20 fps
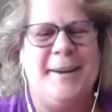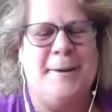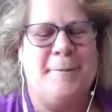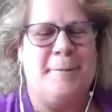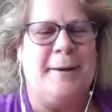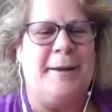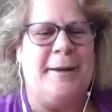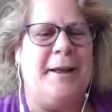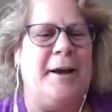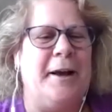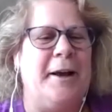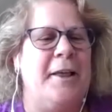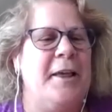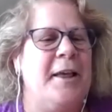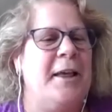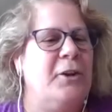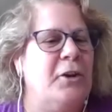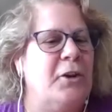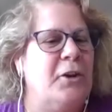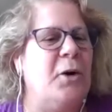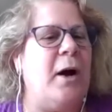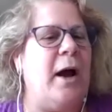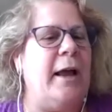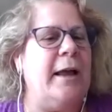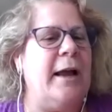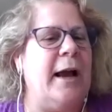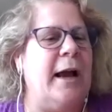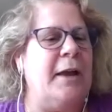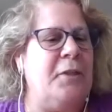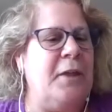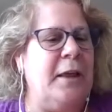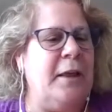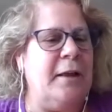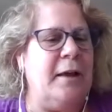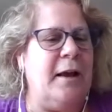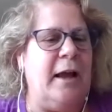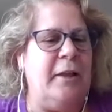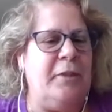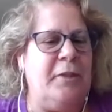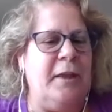But I think
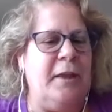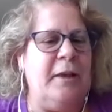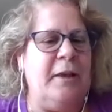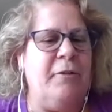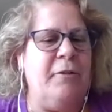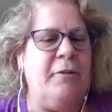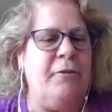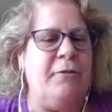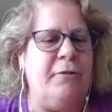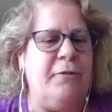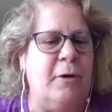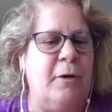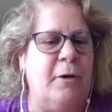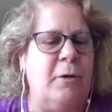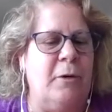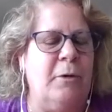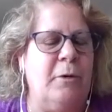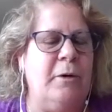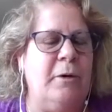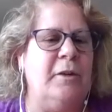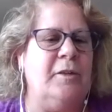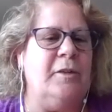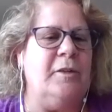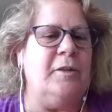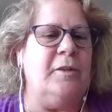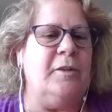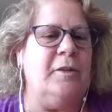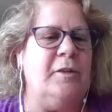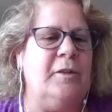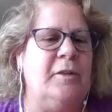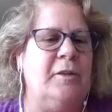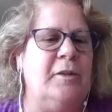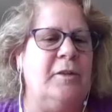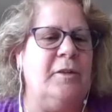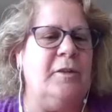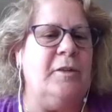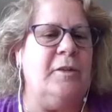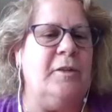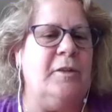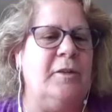focusing on your
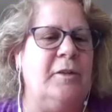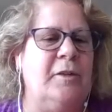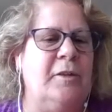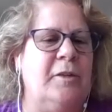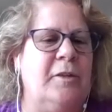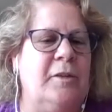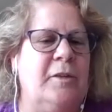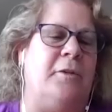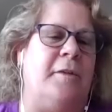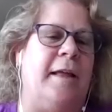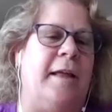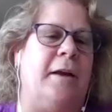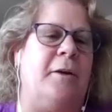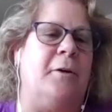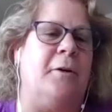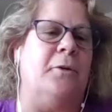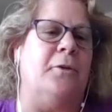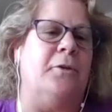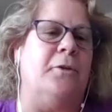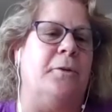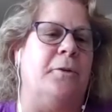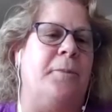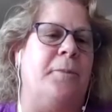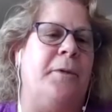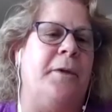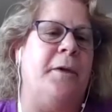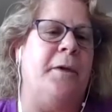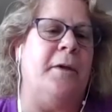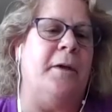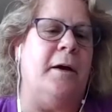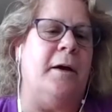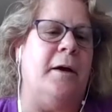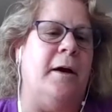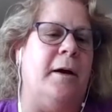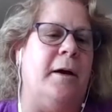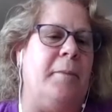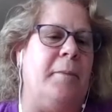people is one of the key parts of that culture.